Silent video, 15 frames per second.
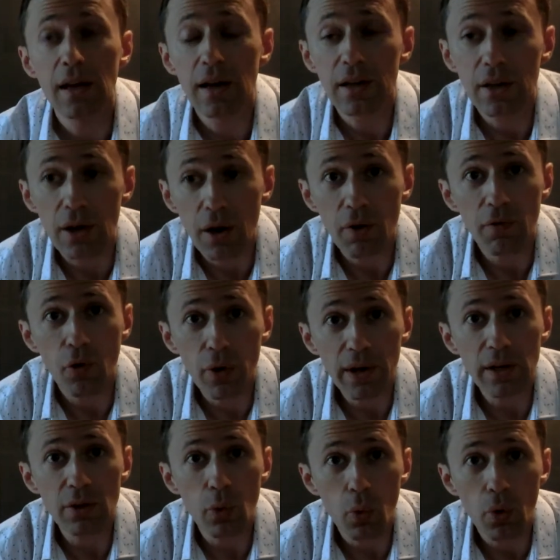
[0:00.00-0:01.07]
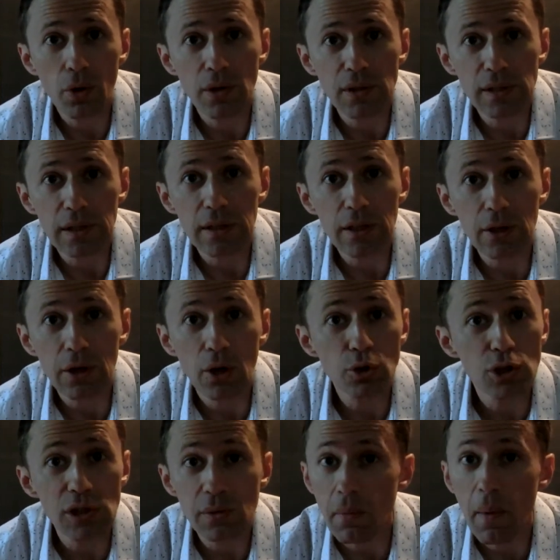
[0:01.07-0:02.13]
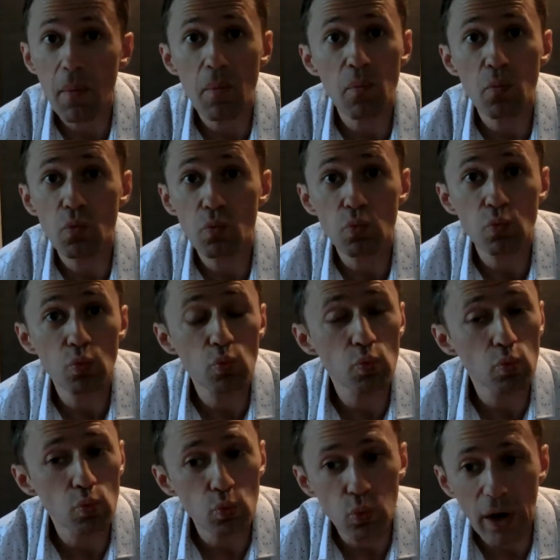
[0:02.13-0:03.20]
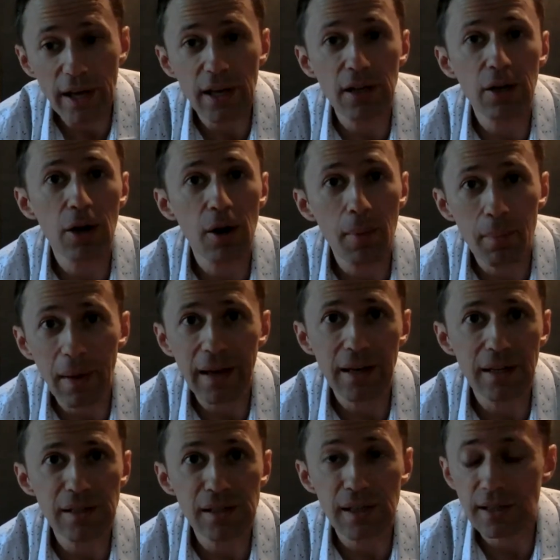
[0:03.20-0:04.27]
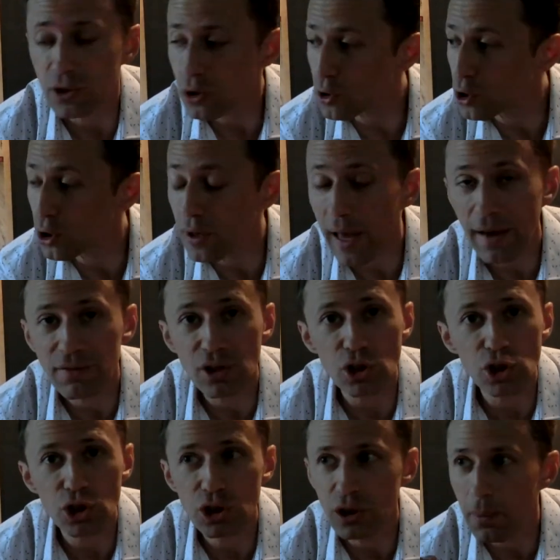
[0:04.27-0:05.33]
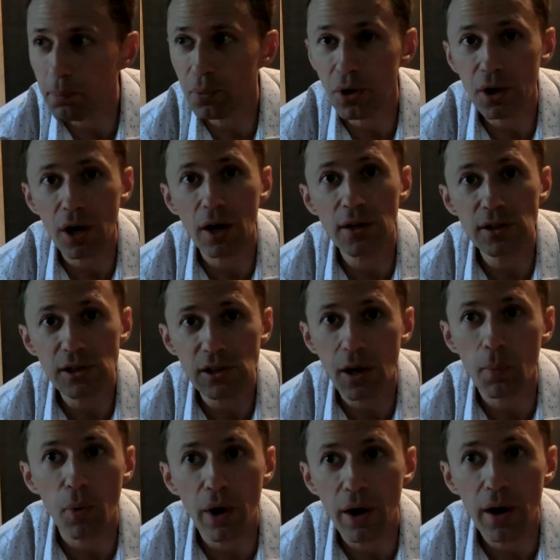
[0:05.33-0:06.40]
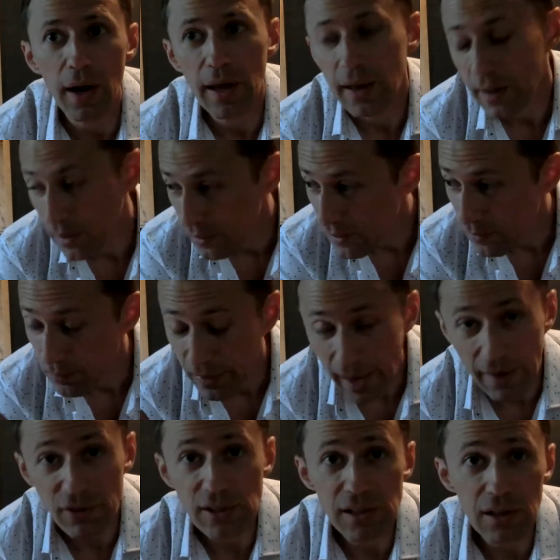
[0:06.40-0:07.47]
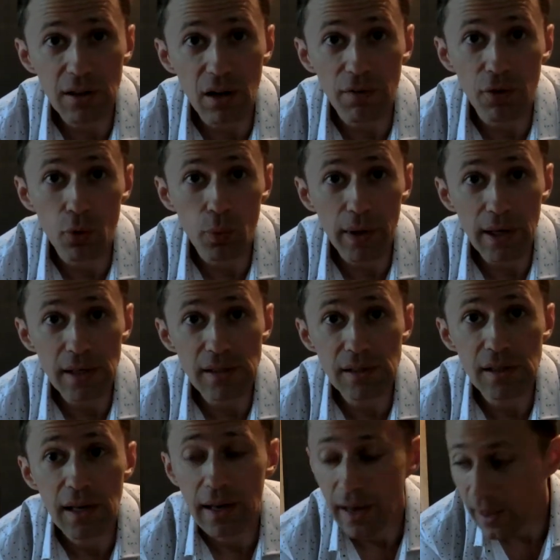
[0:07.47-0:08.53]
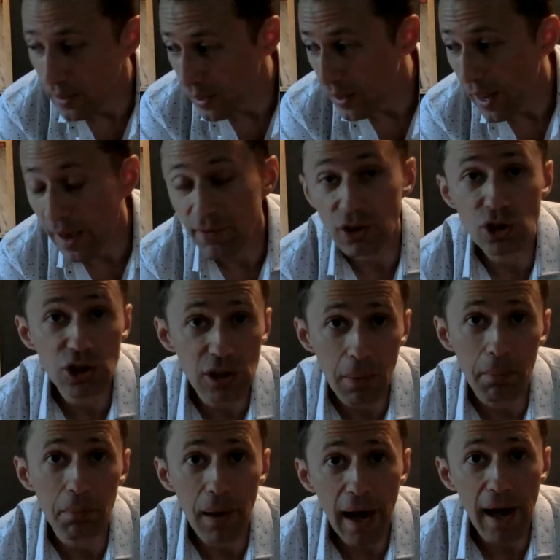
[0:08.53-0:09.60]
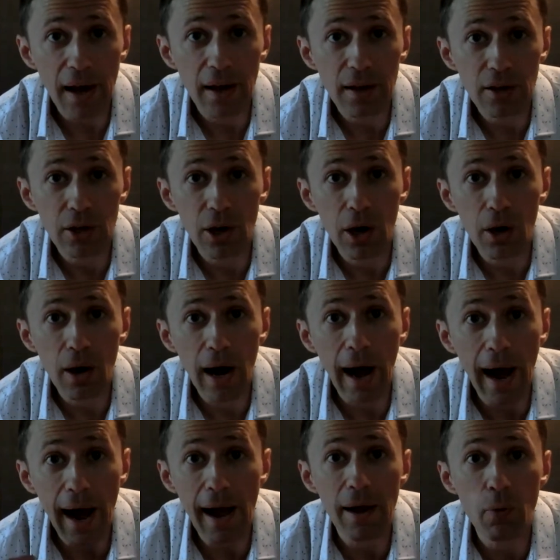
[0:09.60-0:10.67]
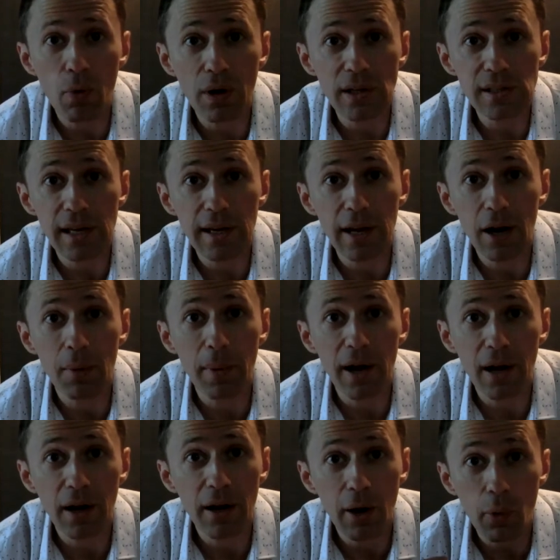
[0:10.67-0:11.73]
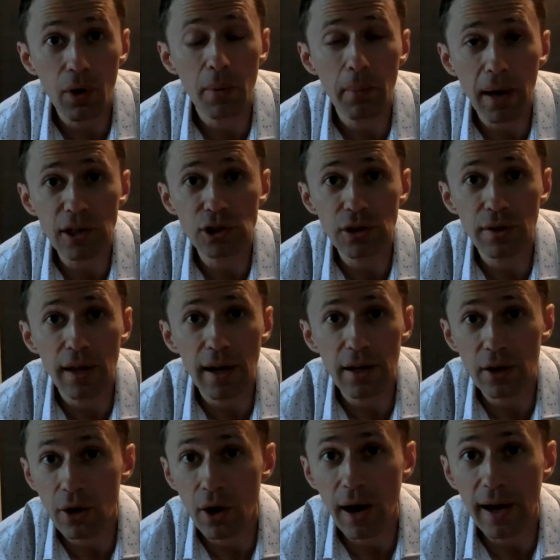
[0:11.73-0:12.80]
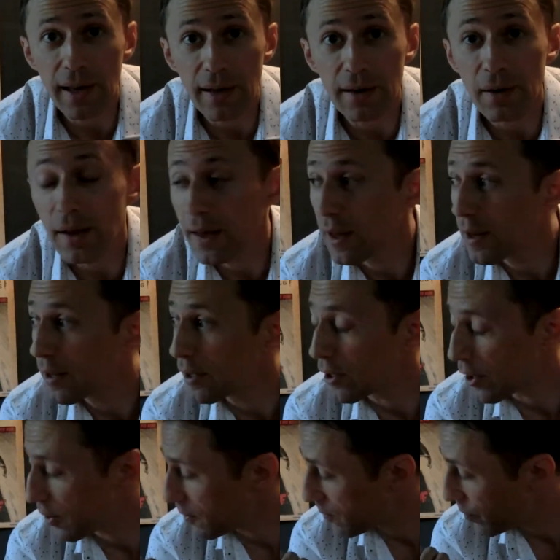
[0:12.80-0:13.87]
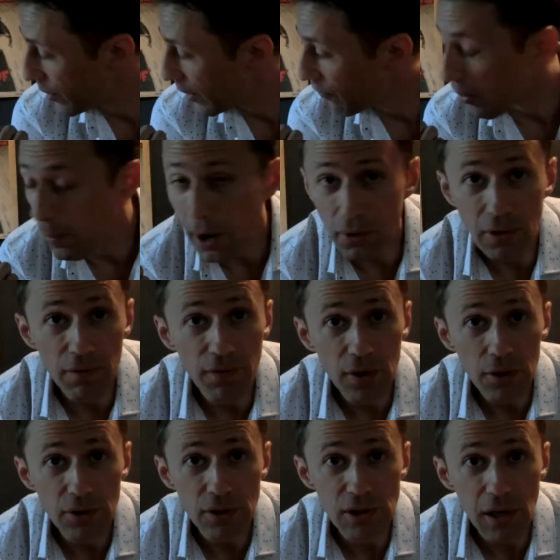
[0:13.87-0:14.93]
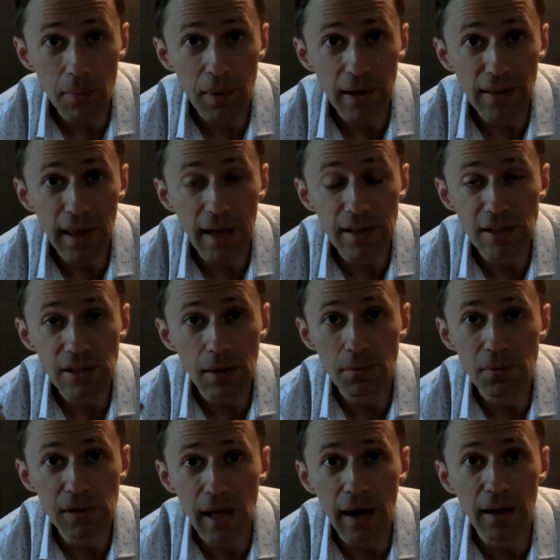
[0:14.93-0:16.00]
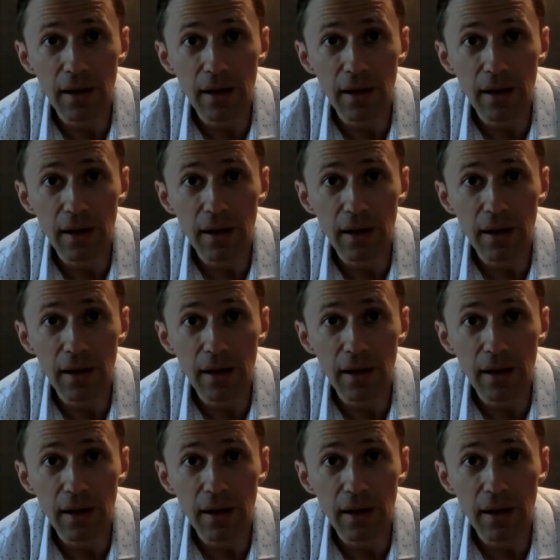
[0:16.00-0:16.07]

you know, voiding the warranty, you know, just regular maintenance things. You shouldn't have to ship your gun somewhere, have it sit there for weeks, and then have it shipped back, you know. I want to take care of my gun. I want to make sure that, you know, I can, you know, if I'm out in the field or something like that and something's not